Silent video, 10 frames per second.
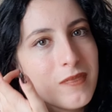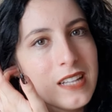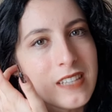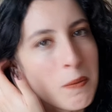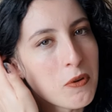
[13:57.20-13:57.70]

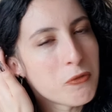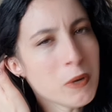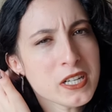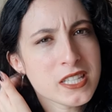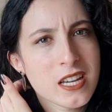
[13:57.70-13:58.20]
type of
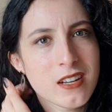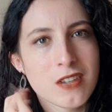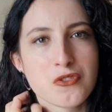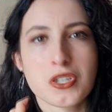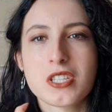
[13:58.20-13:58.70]
person. You
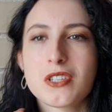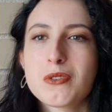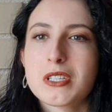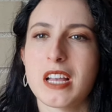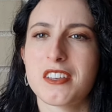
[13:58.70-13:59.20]
just
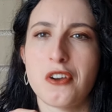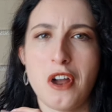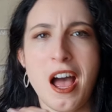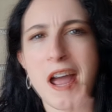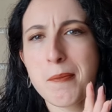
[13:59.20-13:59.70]
use like your
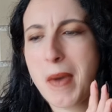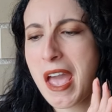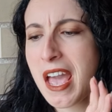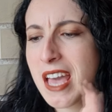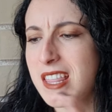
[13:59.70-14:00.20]

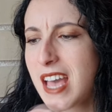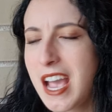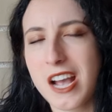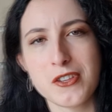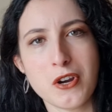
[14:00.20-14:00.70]
iPad
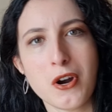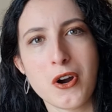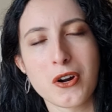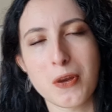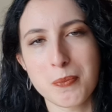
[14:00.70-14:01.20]
and
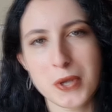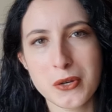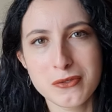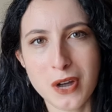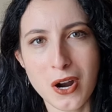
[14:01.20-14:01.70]
your
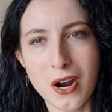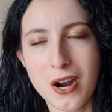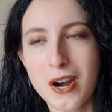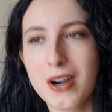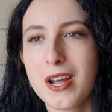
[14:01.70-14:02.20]

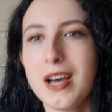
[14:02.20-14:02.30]
computer,